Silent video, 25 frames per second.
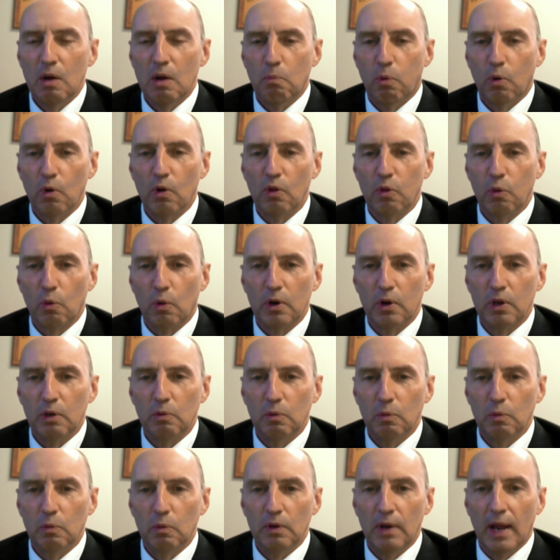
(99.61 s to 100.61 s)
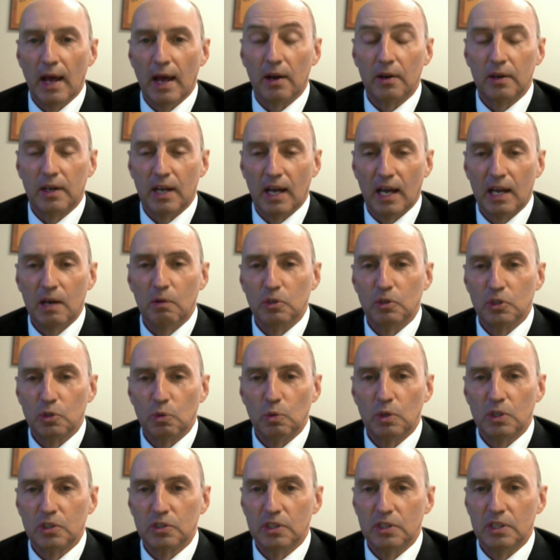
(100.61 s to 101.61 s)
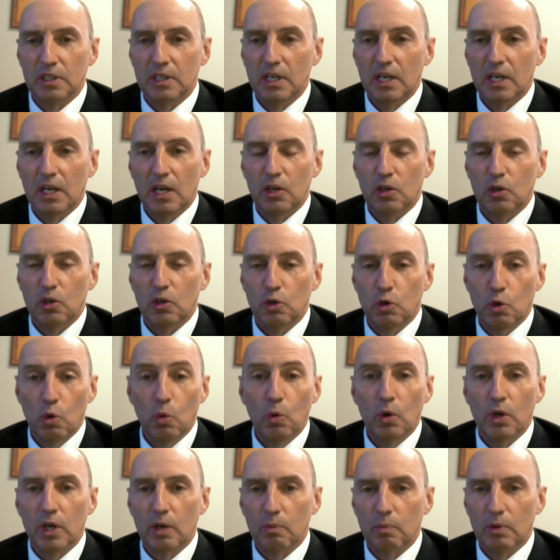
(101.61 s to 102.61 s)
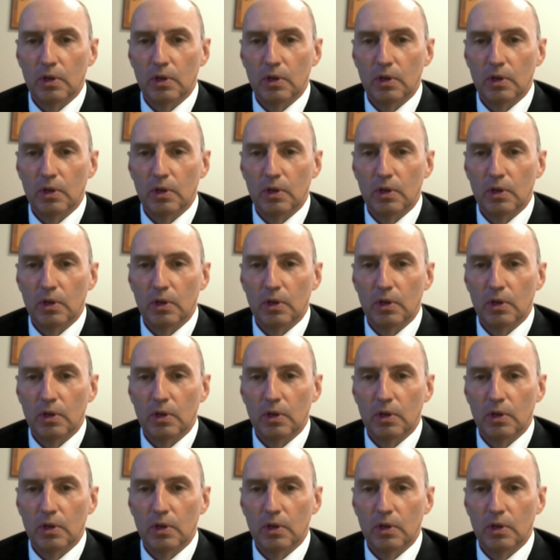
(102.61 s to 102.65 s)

Port Authority in Allen County was originally doing.